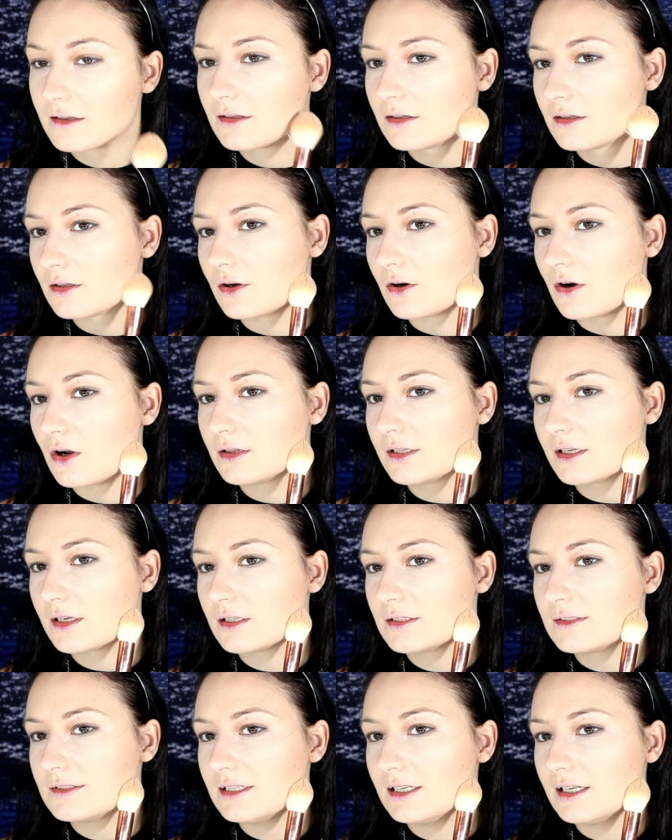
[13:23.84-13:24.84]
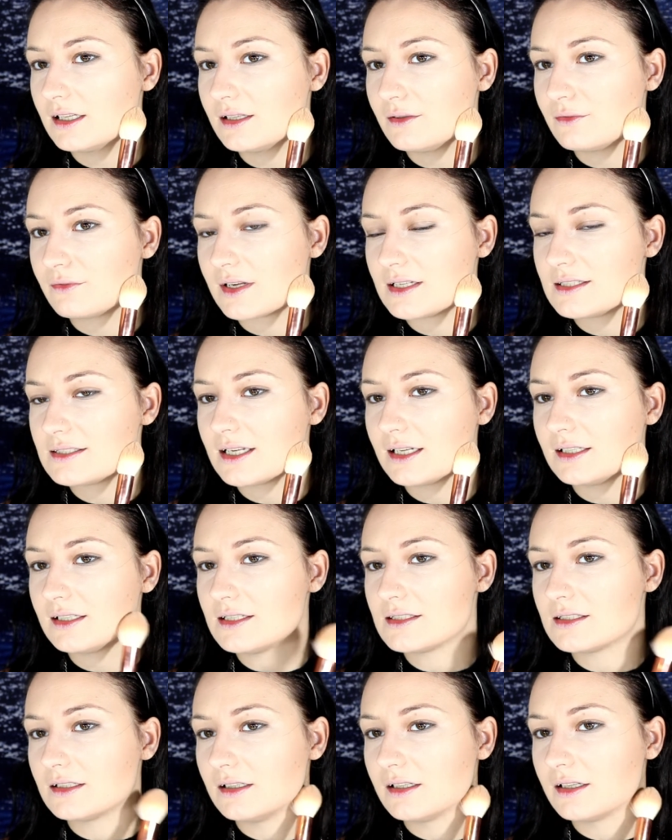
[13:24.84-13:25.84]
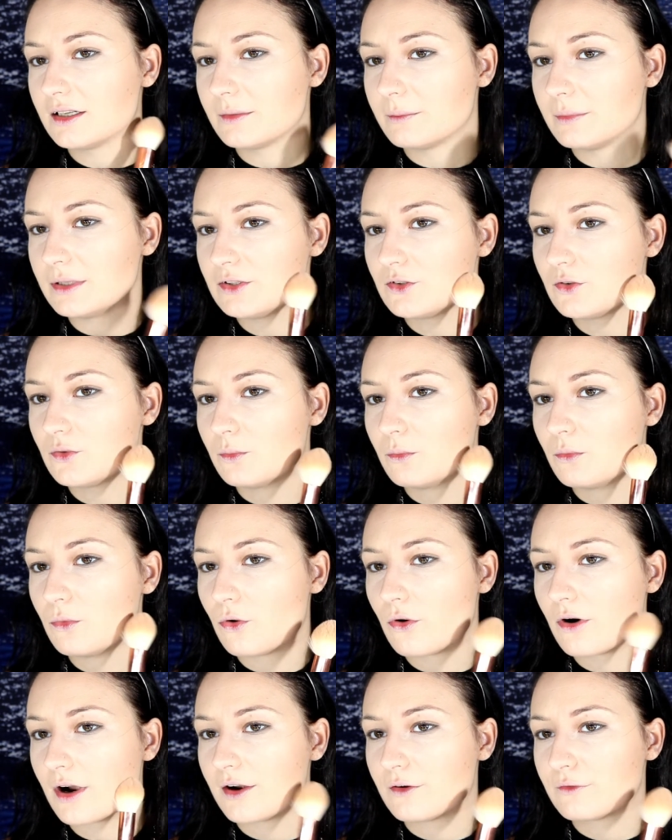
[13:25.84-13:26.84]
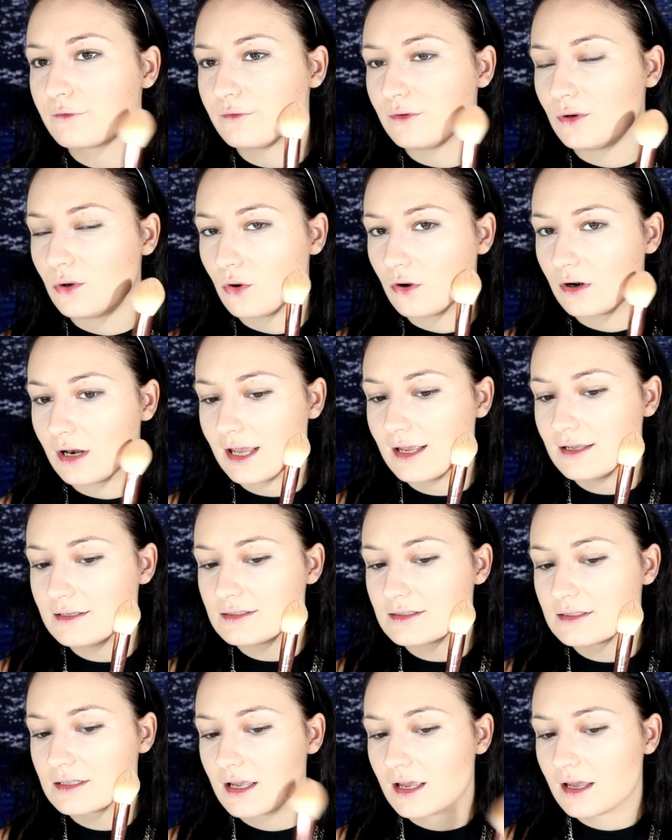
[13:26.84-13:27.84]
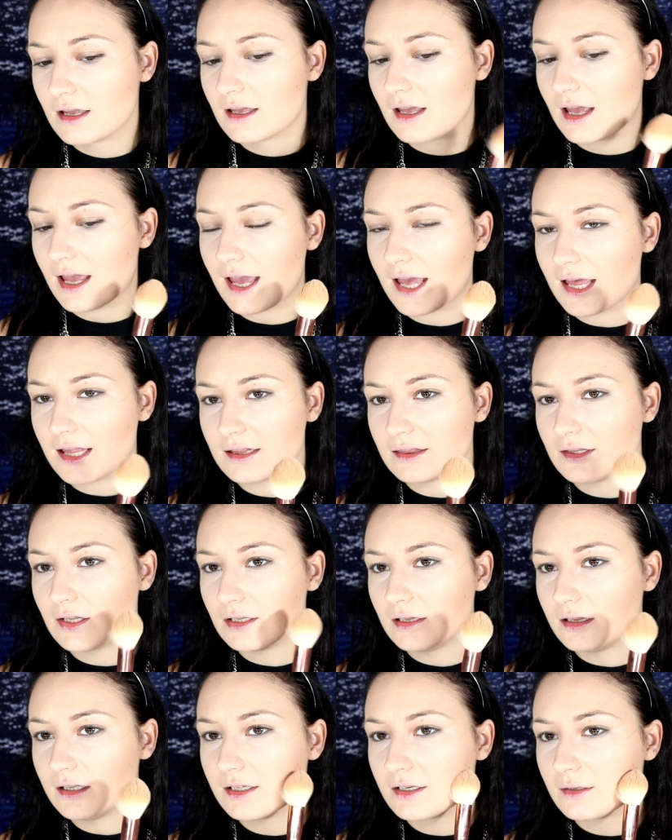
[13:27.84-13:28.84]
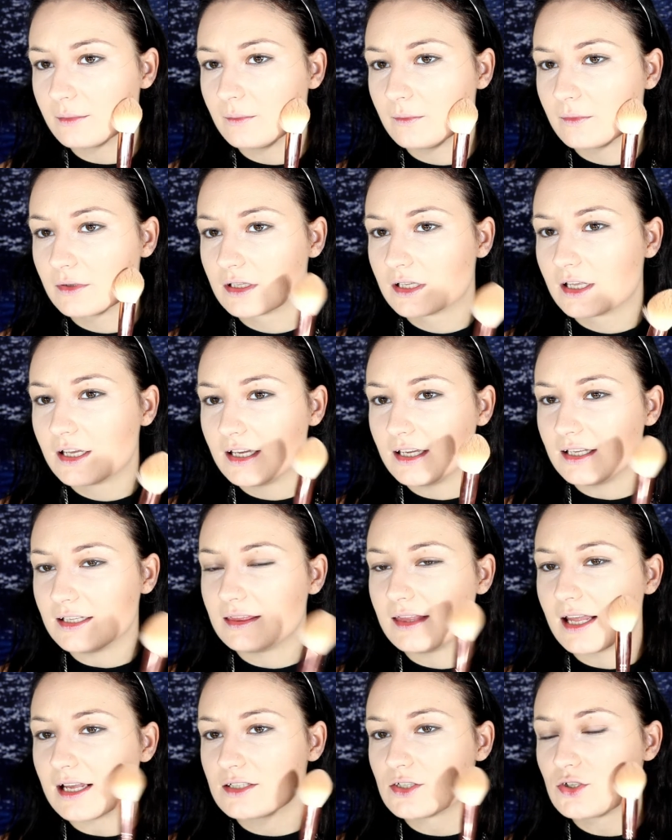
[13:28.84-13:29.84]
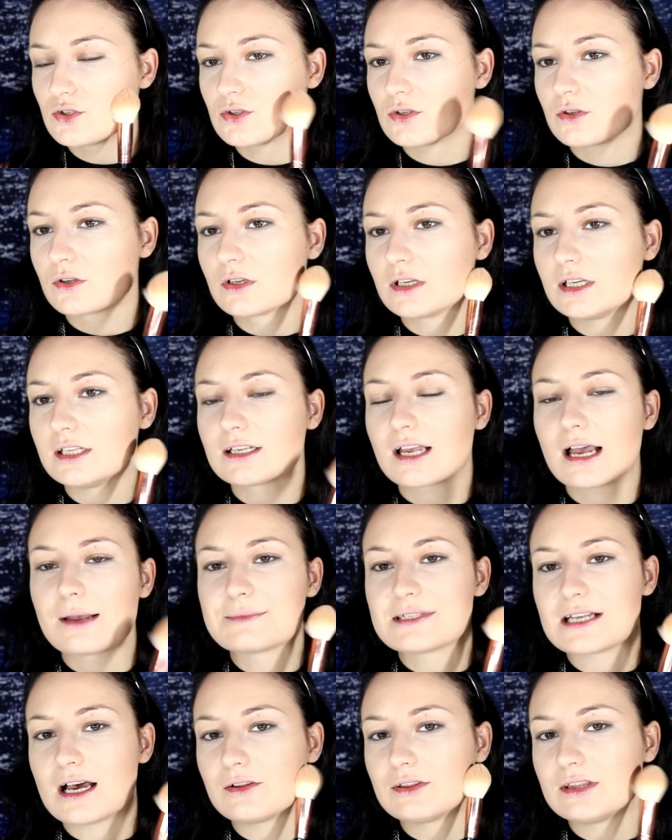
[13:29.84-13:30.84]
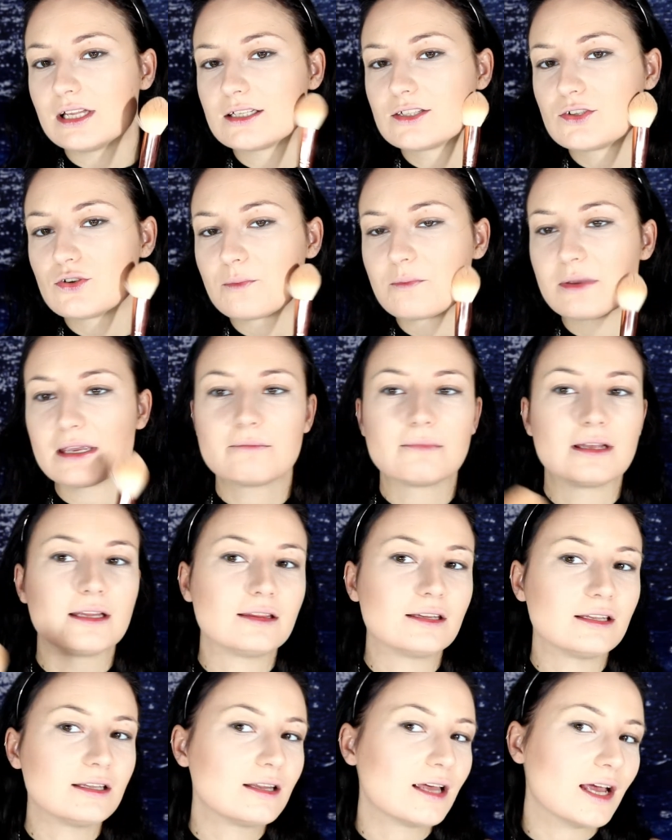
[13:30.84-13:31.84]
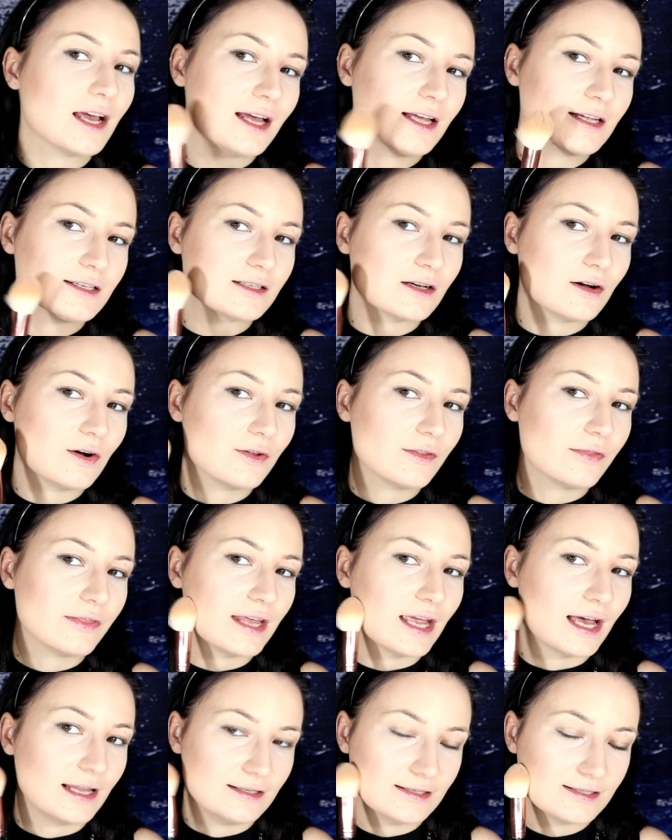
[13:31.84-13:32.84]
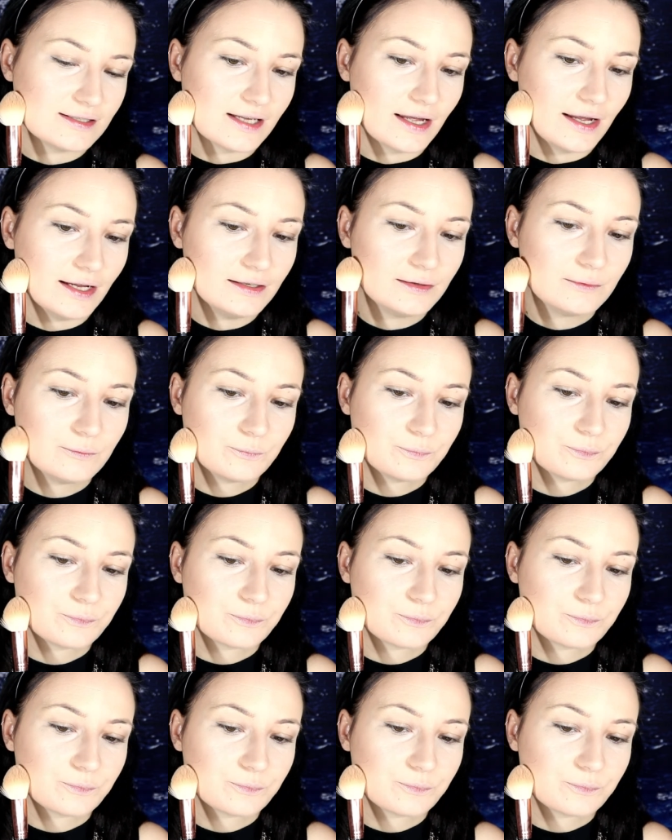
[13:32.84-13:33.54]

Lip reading: So on the Conceal and Define side is a little bit more flawless and a little, it comes out not so pigmented as on the other side.